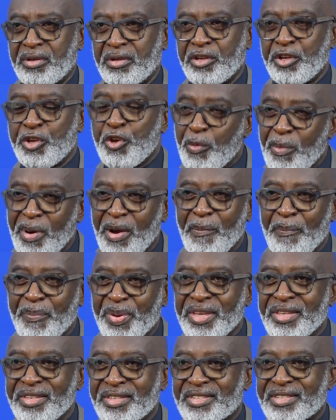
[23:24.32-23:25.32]
Human
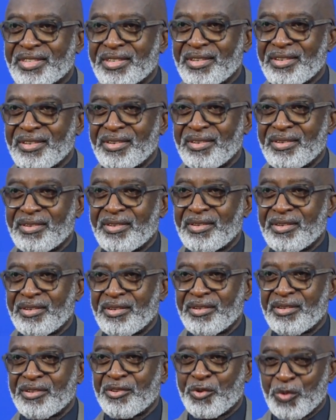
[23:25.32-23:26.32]
beings
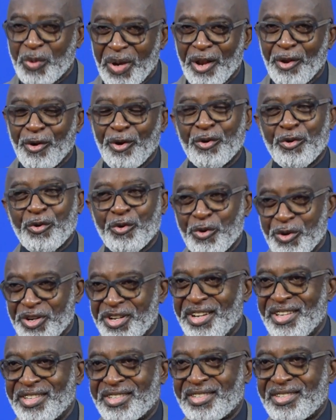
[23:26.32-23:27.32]
dwell on
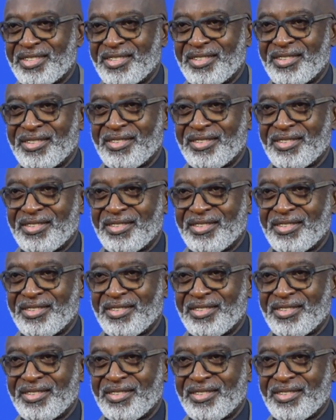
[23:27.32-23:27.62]
goodness,